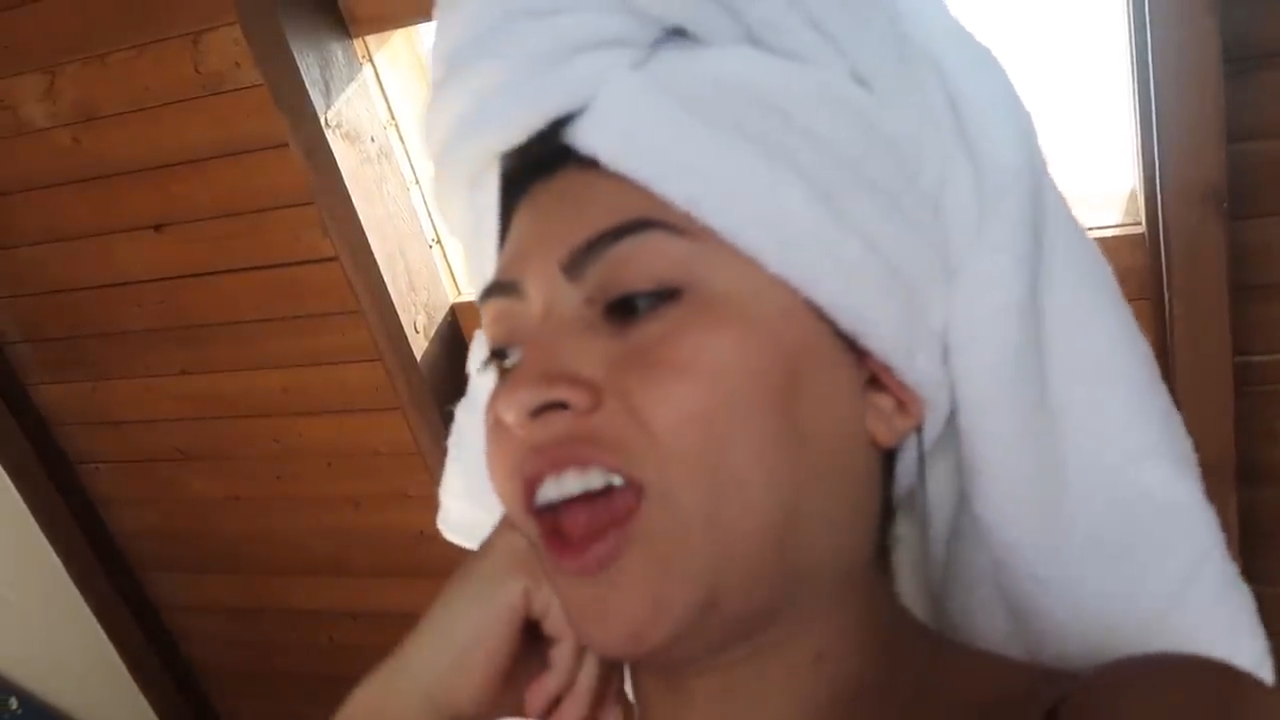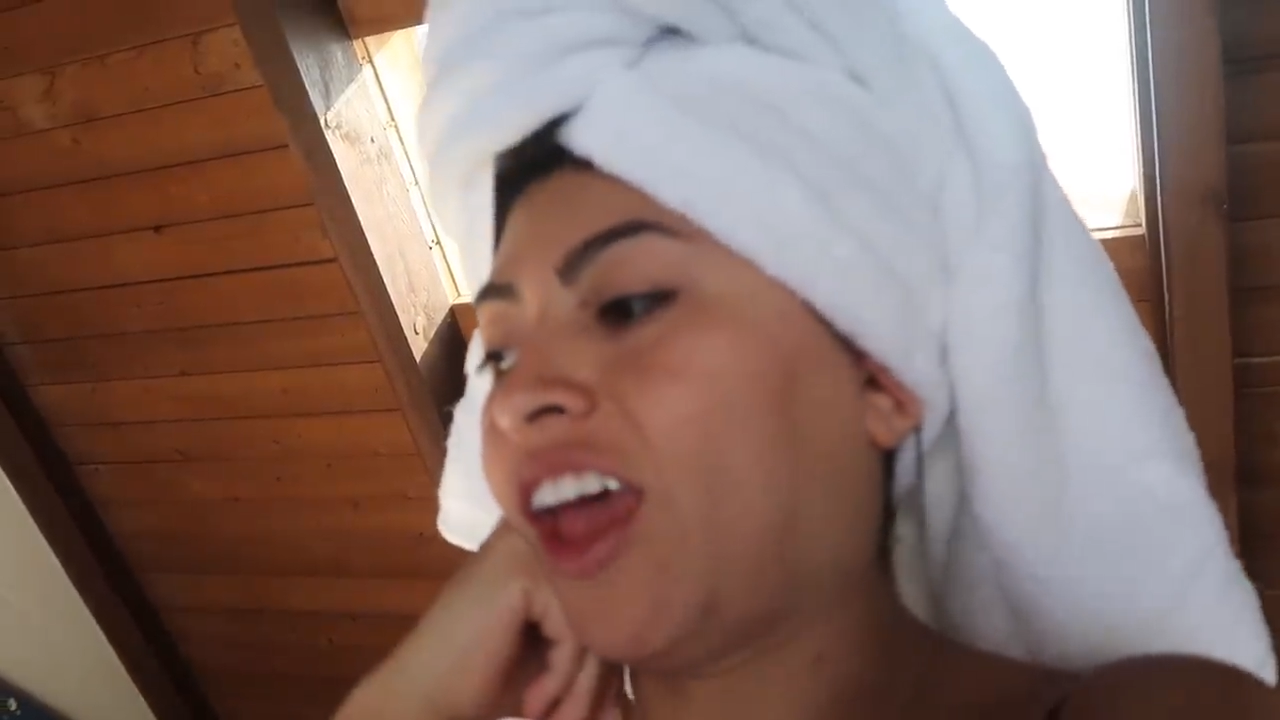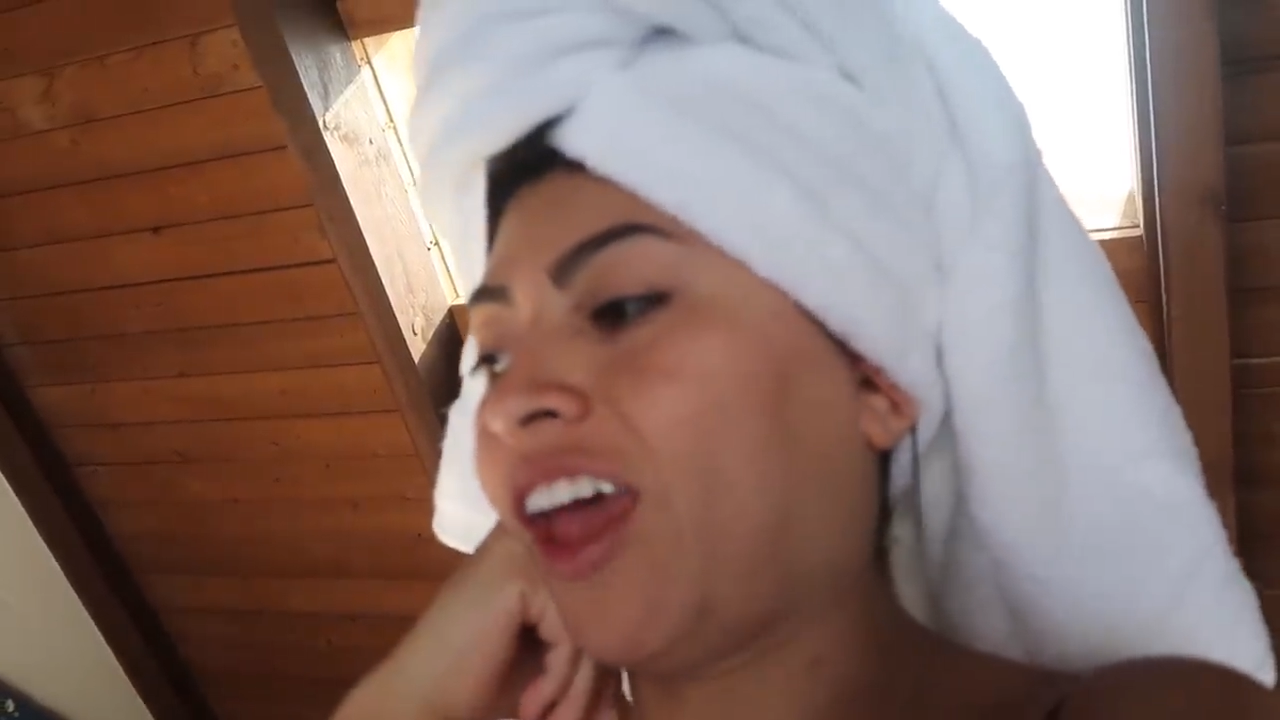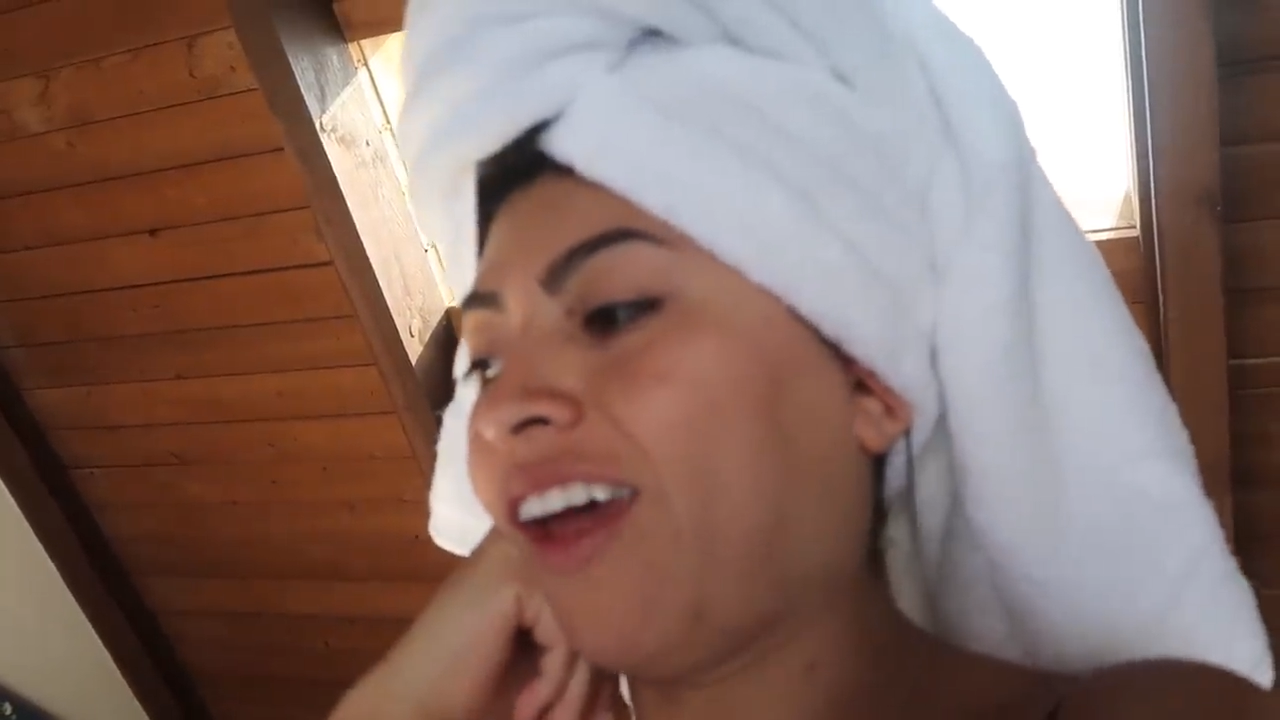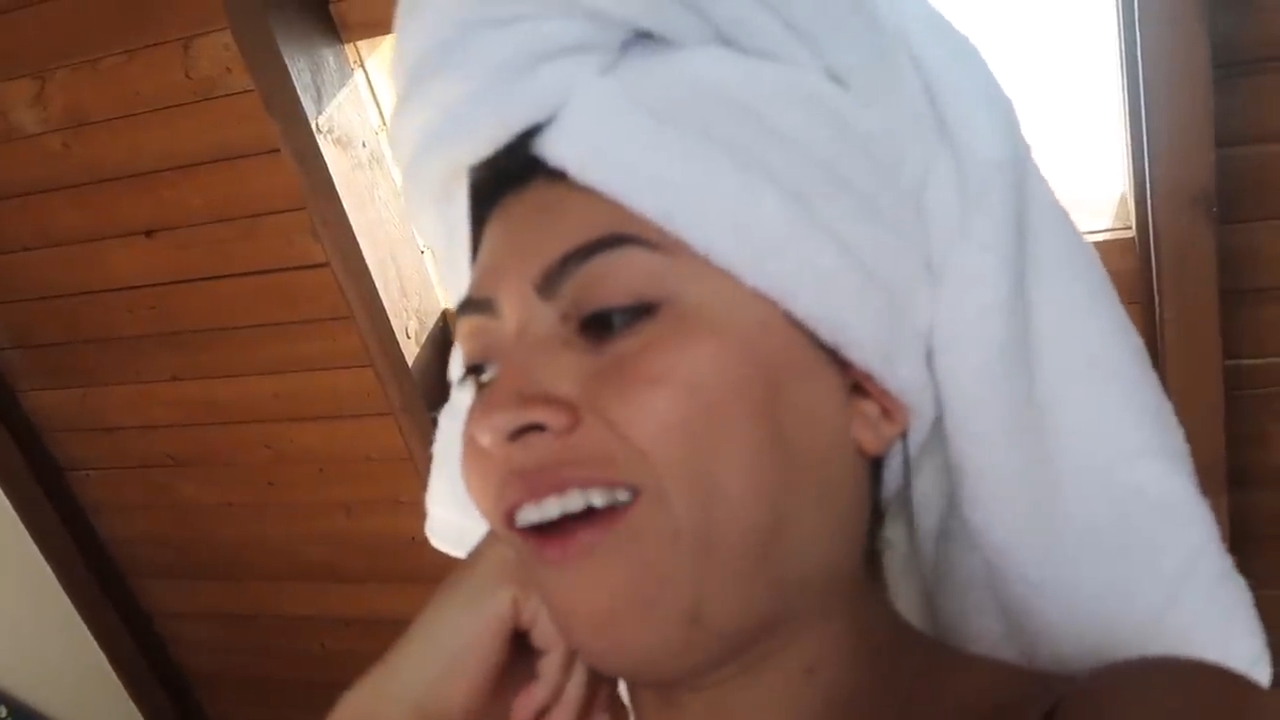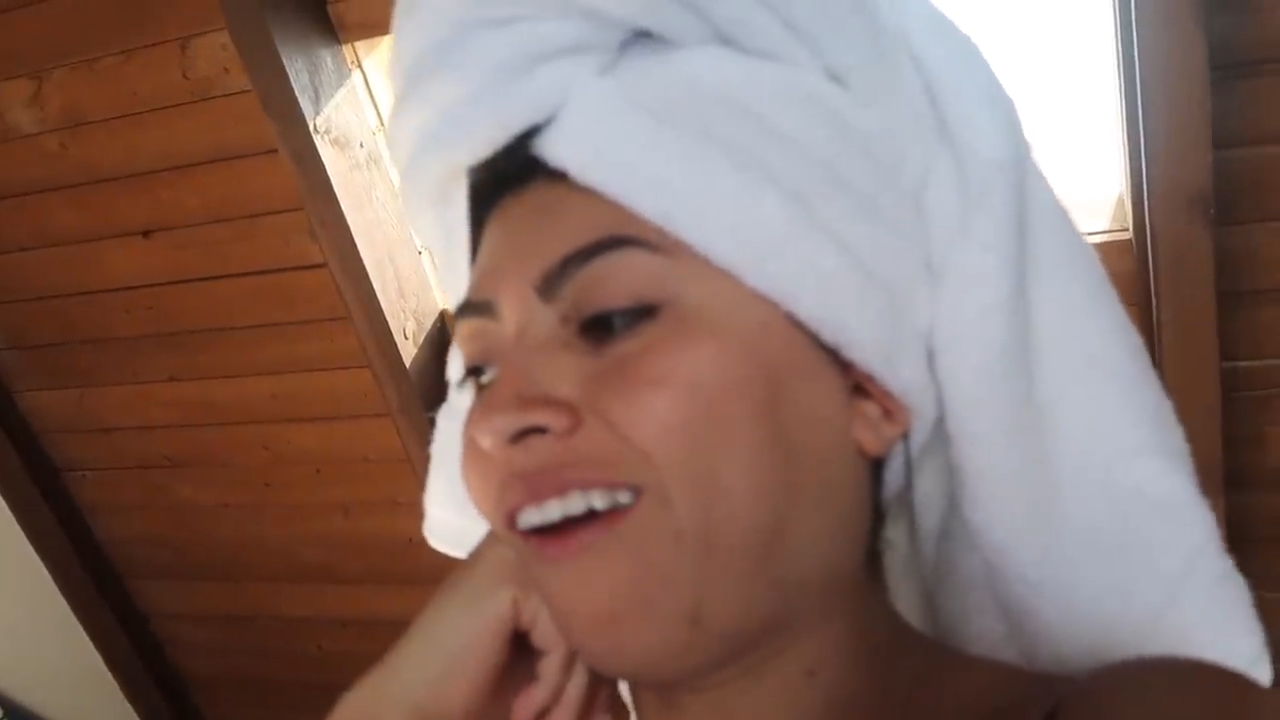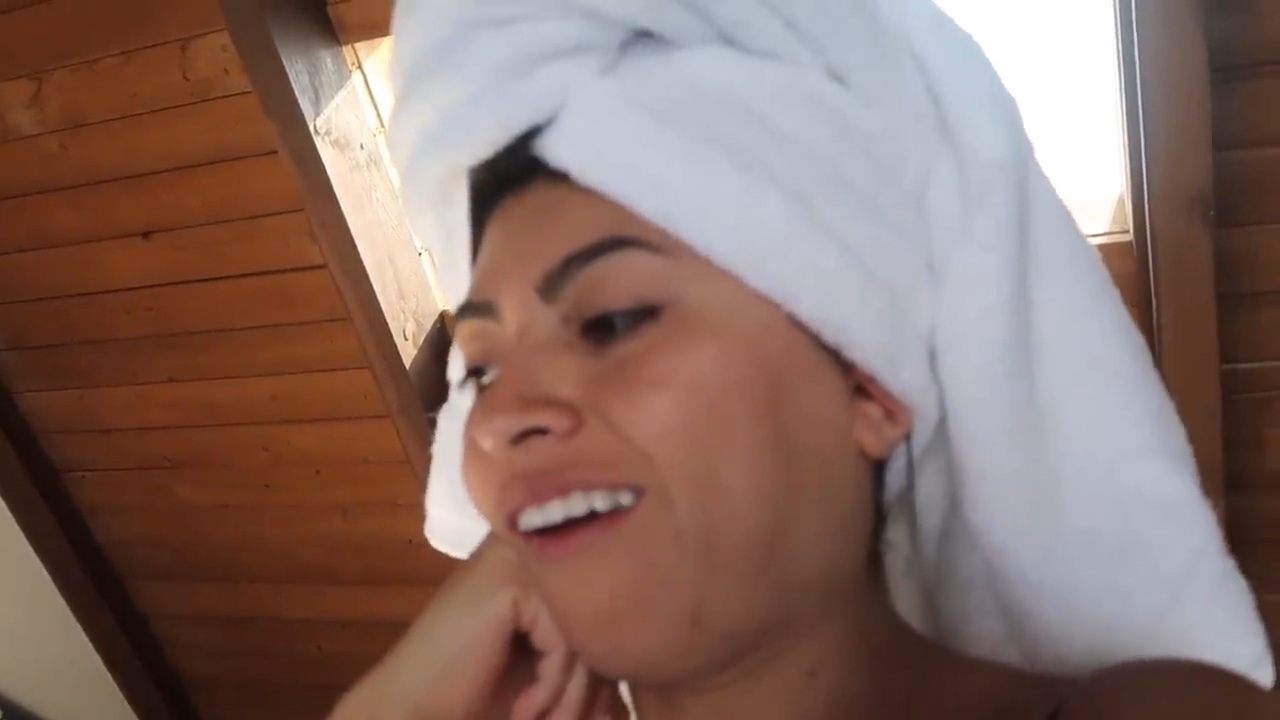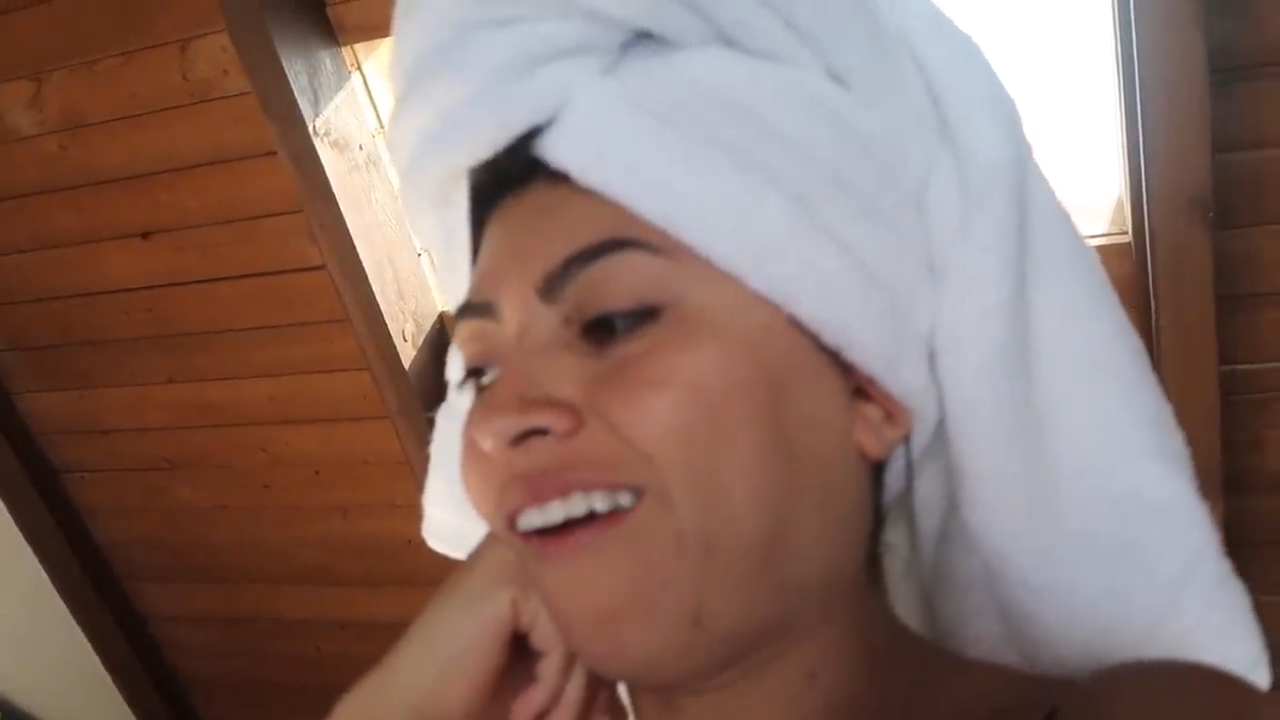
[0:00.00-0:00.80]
eat?